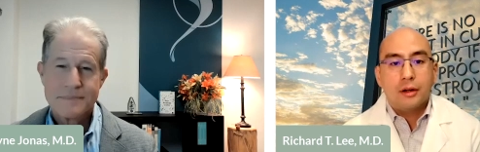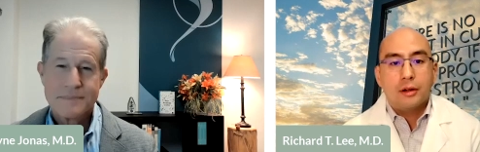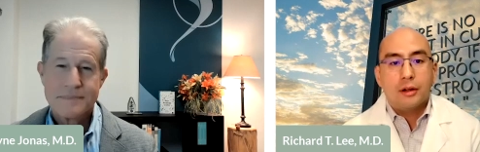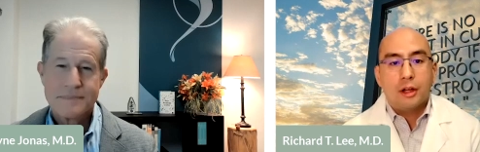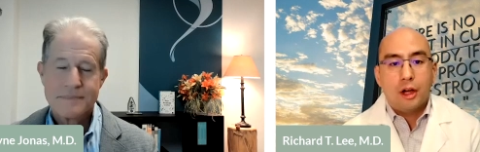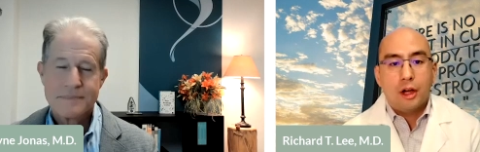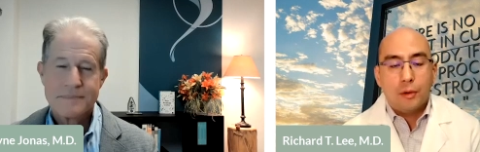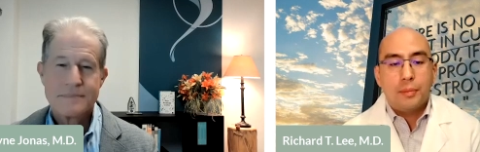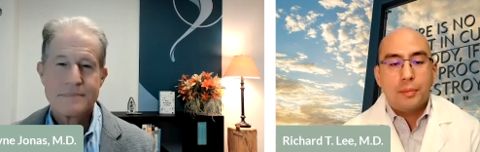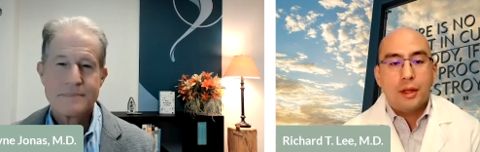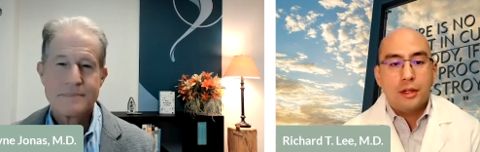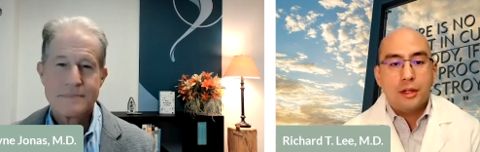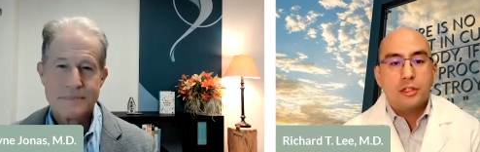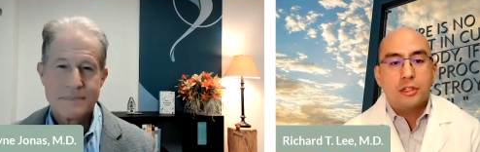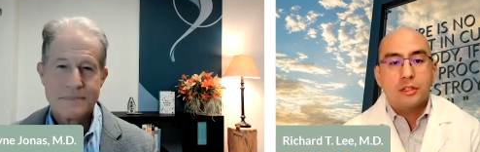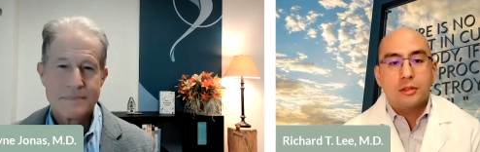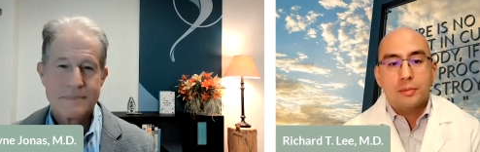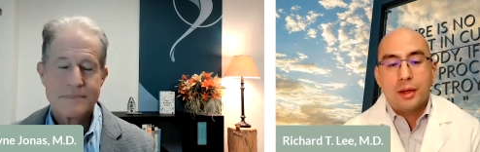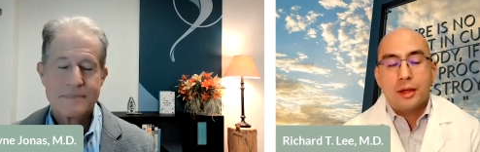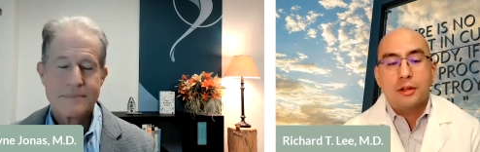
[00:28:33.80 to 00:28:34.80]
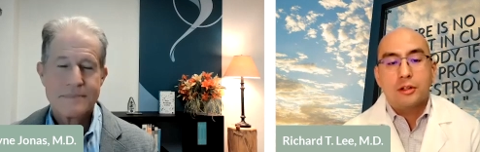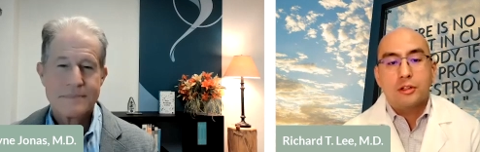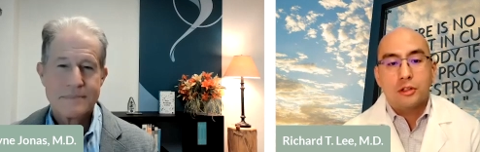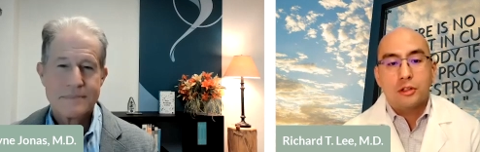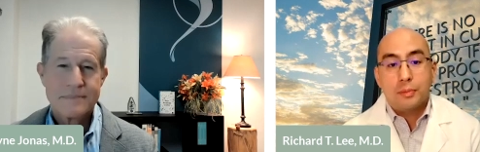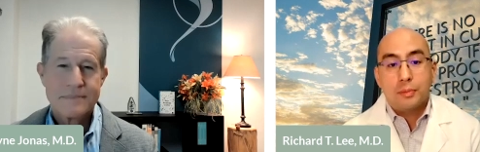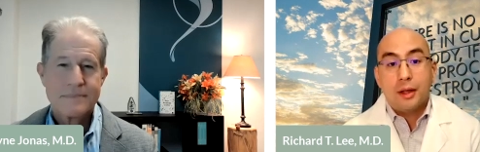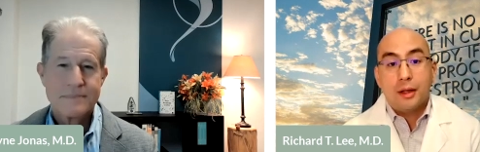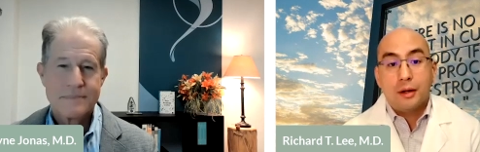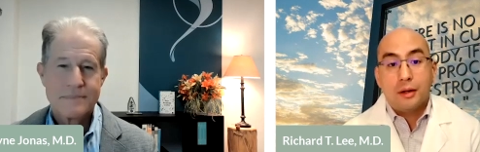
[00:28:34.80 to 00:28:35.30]
Speaker 1: there to help patients manage
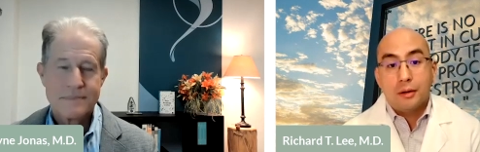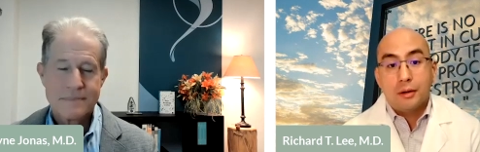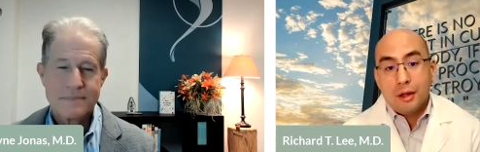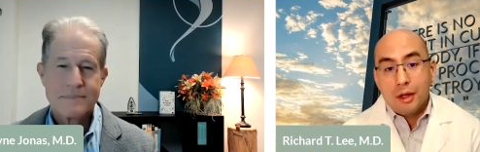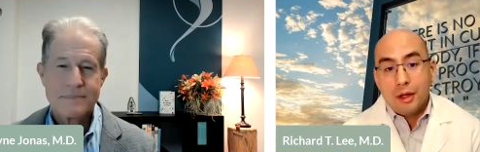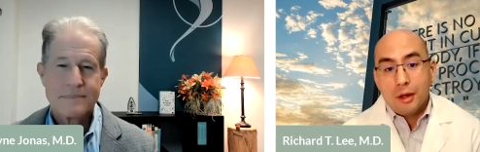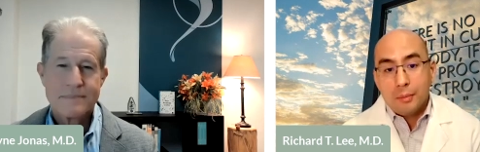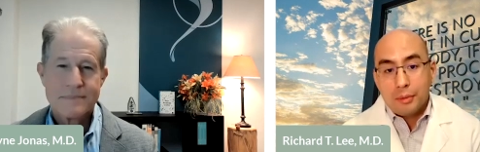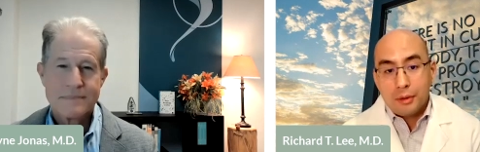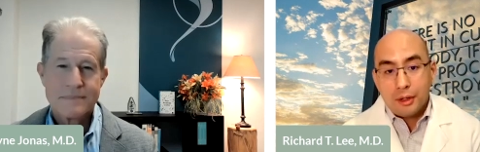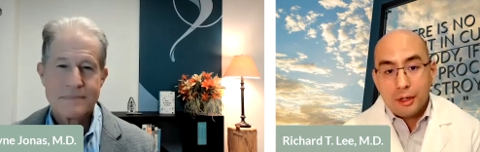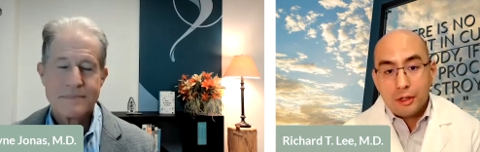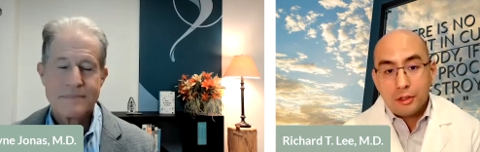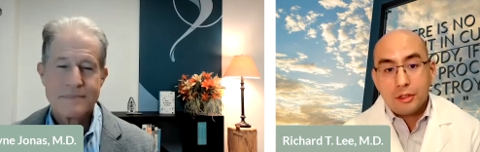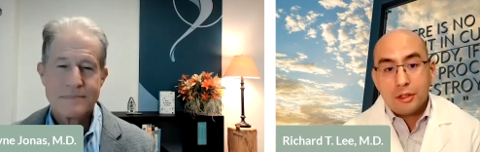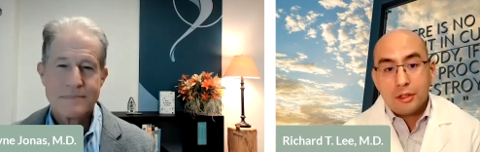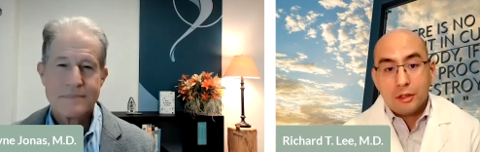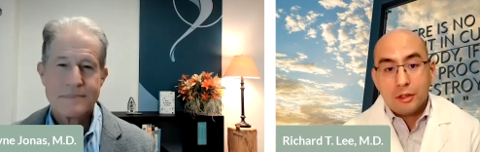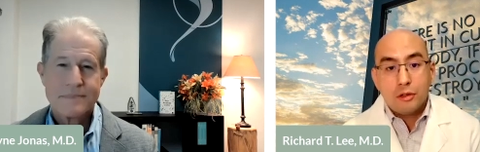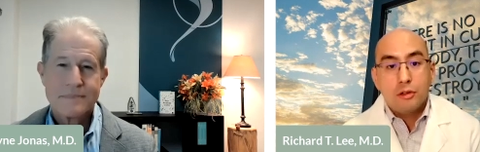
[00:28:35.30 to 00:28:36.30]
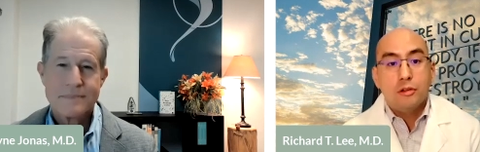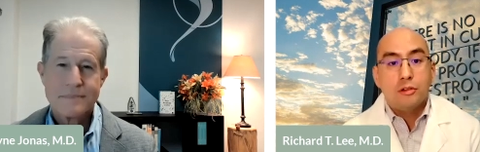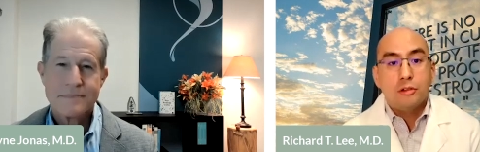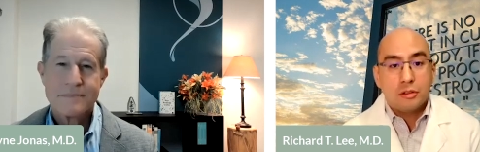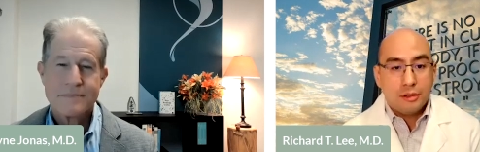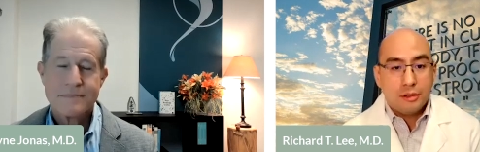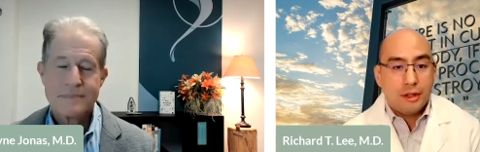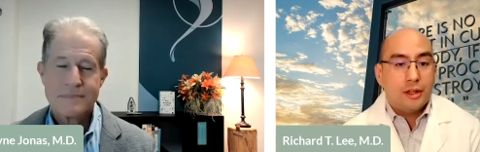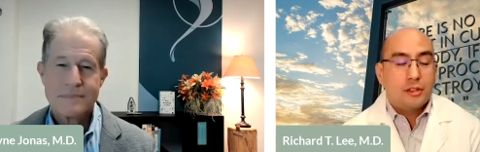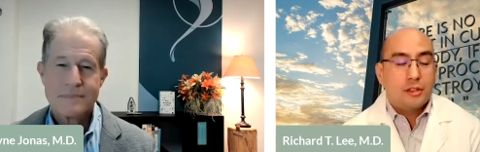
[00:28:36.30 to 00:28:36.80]
their pain and potentially
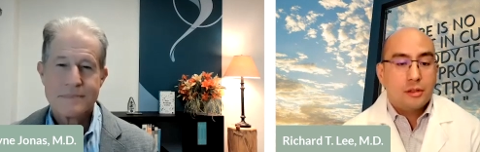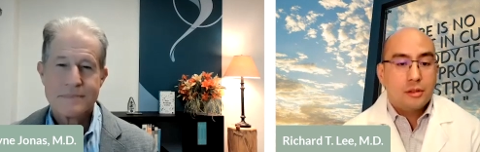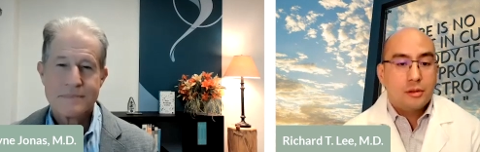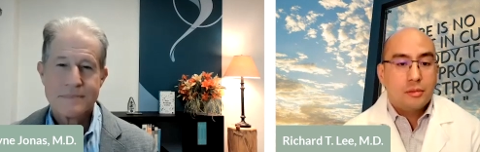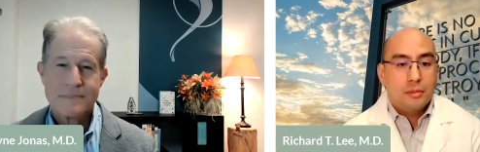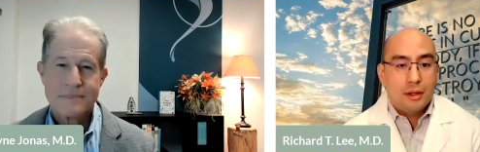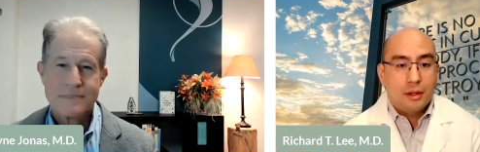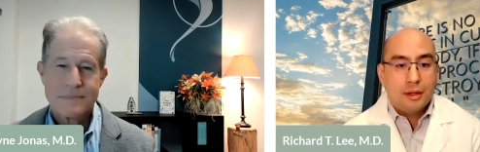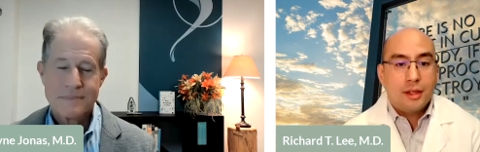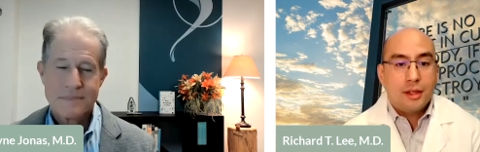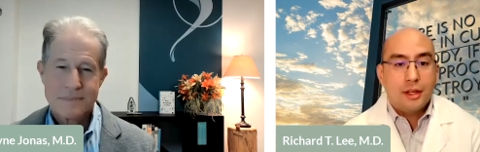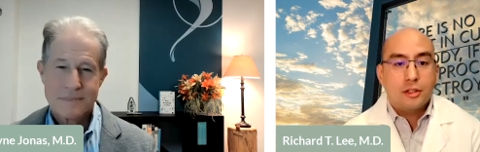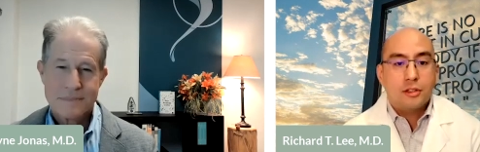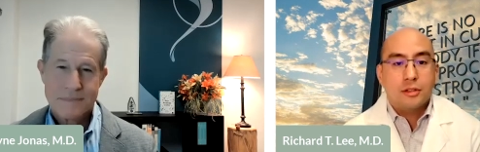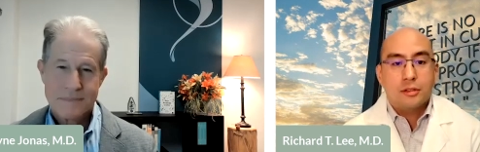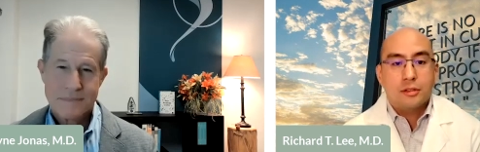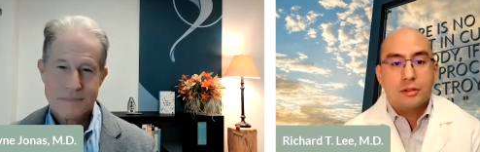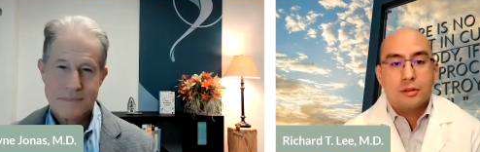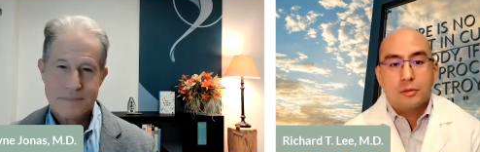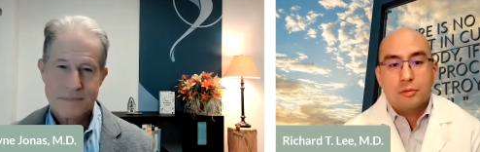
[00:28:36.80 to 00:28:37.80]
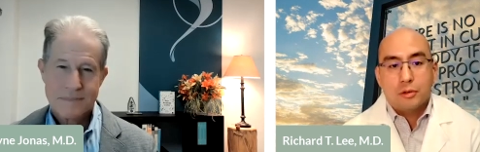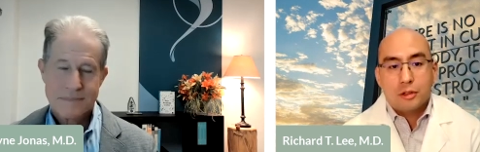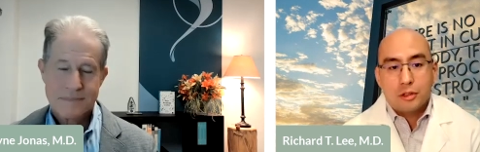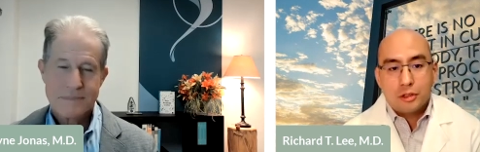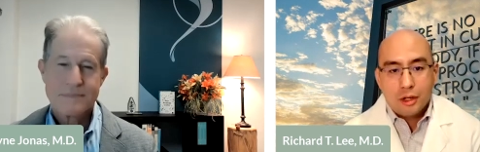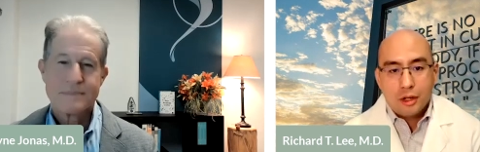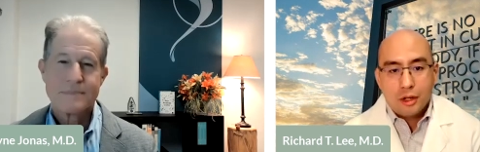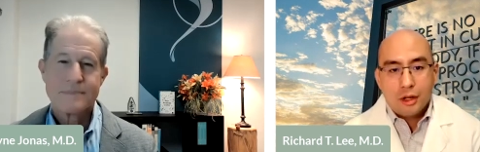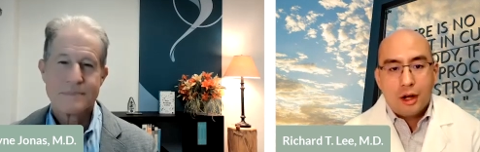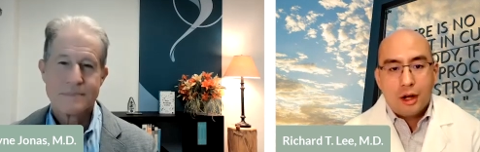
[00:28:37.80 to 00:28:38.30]
use less medications,
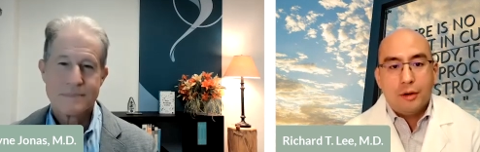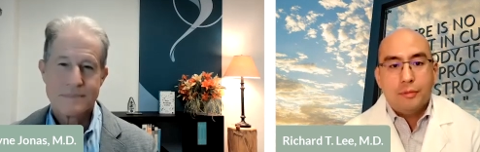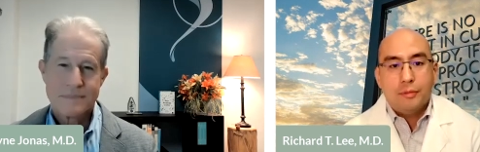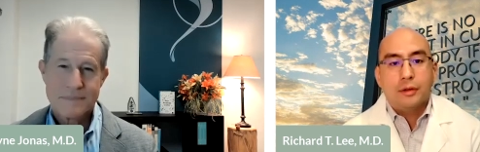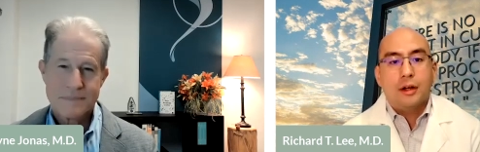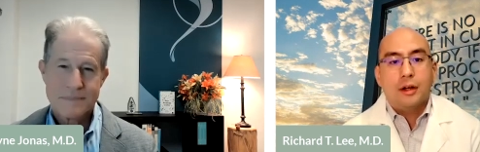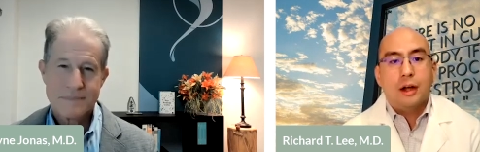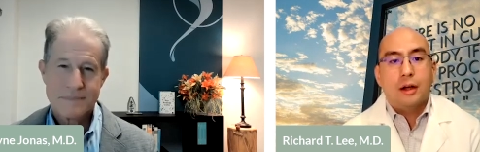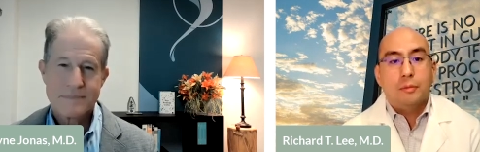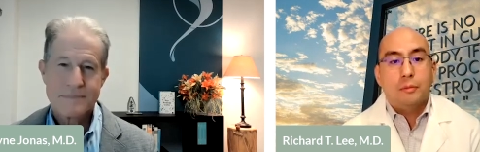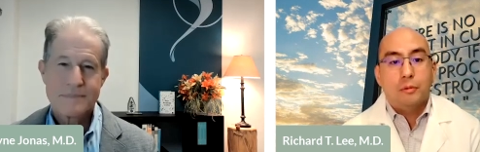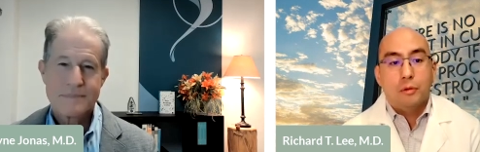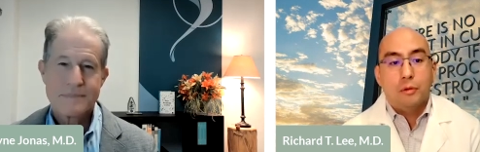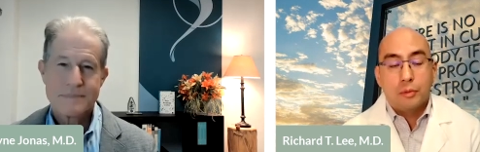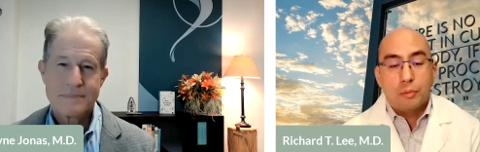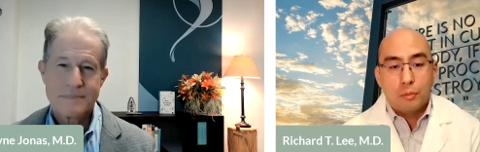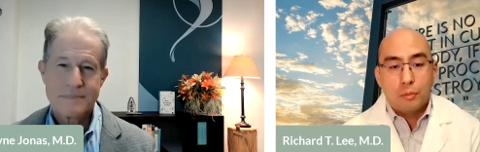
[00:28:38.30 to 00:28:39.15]
which often come